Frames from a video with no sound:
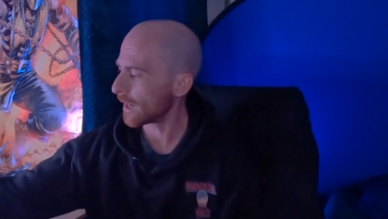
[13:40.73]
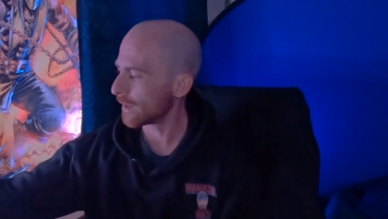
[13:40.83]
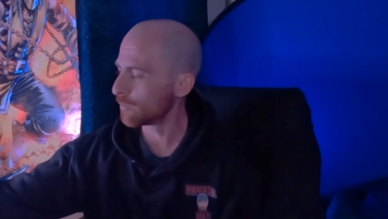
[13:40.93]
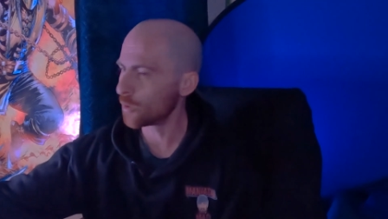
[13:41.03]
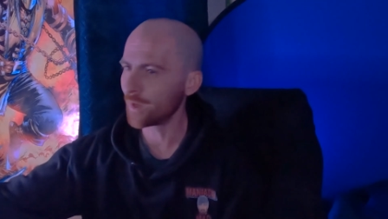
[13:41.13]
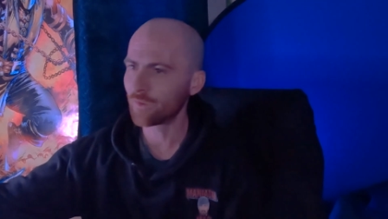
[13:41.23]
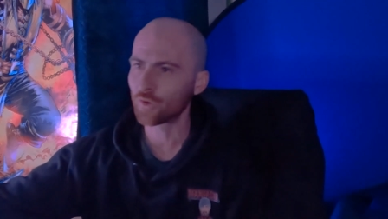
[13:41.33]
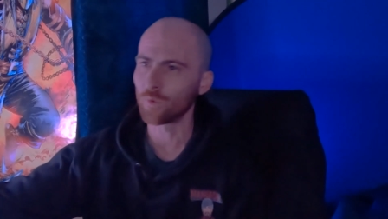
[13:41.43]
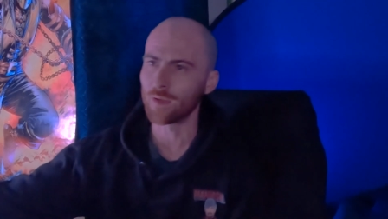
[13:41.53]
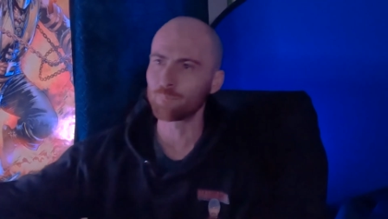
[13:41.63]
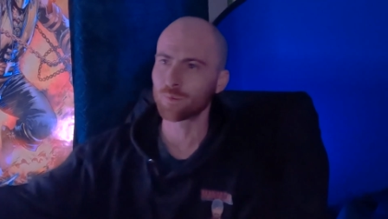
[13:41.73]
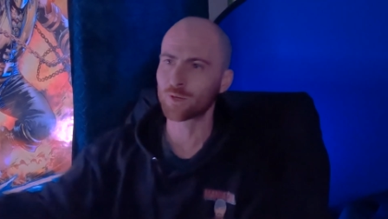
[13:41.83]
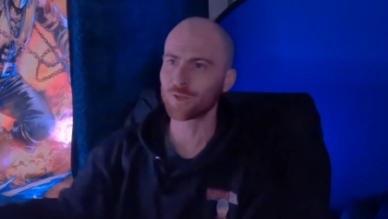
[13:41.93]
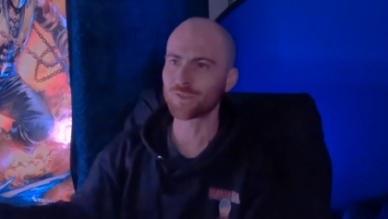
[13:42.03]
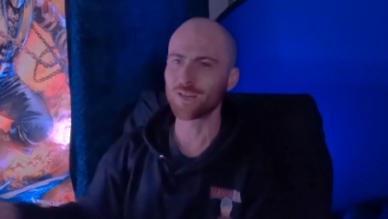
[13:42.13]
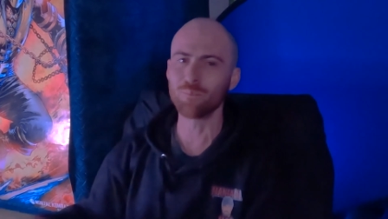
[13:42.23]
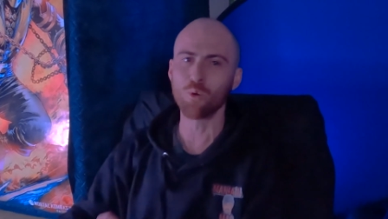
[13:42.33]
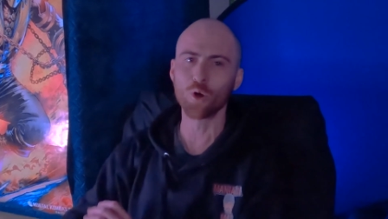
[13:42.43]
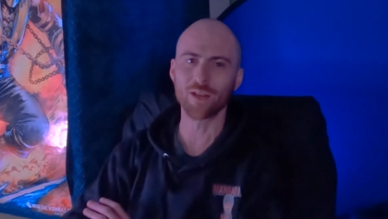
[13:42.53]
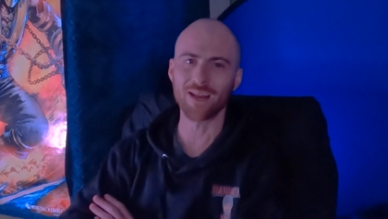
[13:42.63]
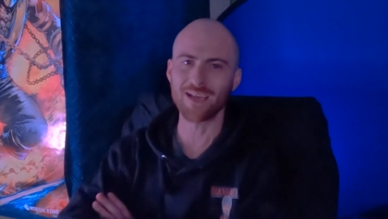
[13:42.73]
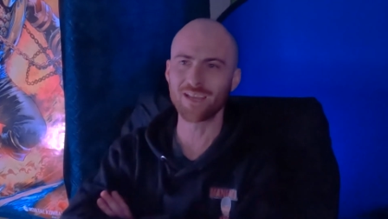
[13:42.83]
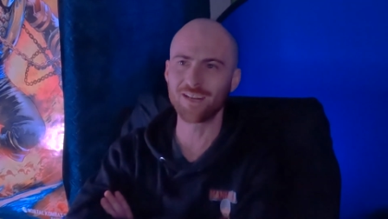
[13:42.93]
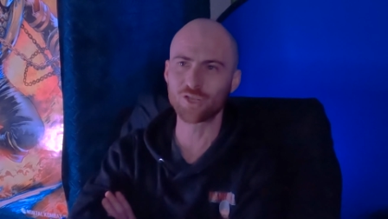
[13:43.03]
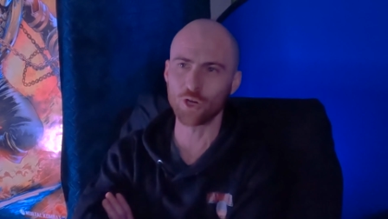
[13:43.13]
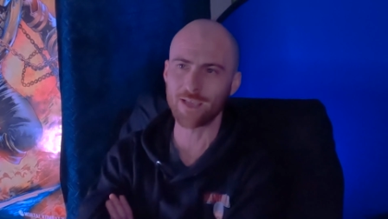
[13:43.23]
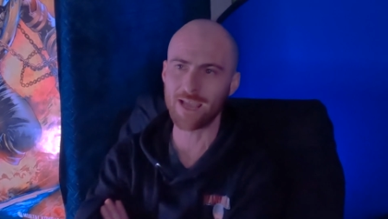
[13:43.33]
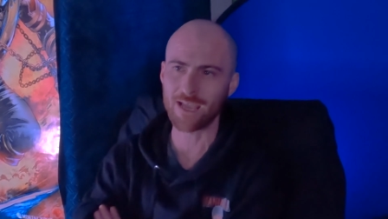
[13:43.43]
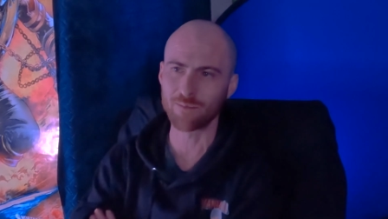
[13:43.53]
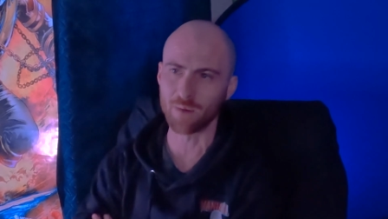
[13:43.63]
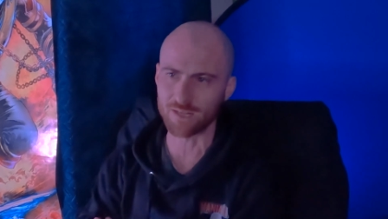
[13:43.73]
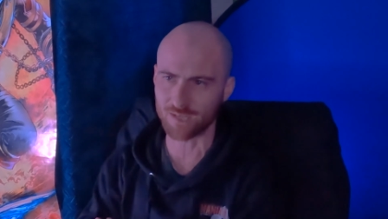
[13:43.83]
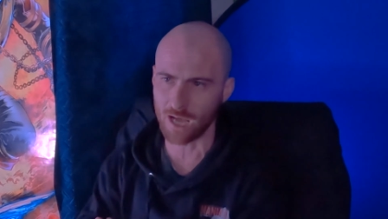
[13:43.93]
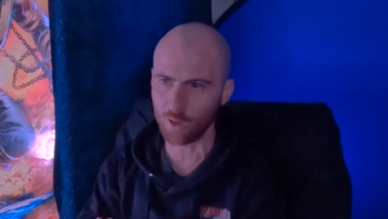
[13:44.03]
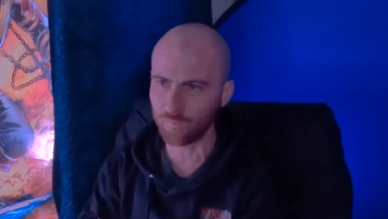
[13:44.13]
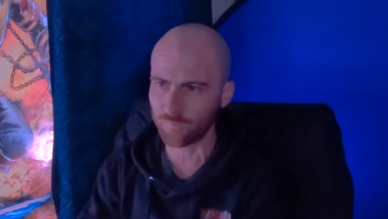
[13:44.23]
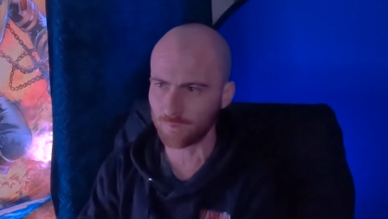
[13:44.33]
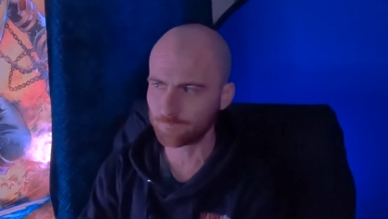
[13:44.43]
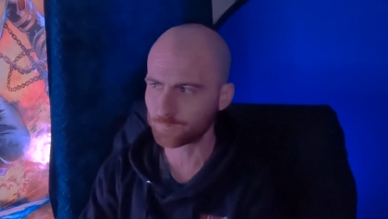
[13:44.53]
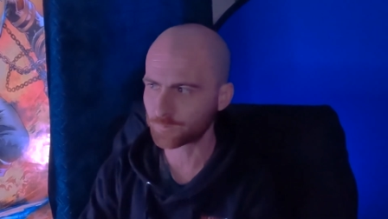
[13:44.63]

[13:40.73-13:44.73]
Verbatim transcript: I'm only doing it because in the morning I can enjoy hating myself.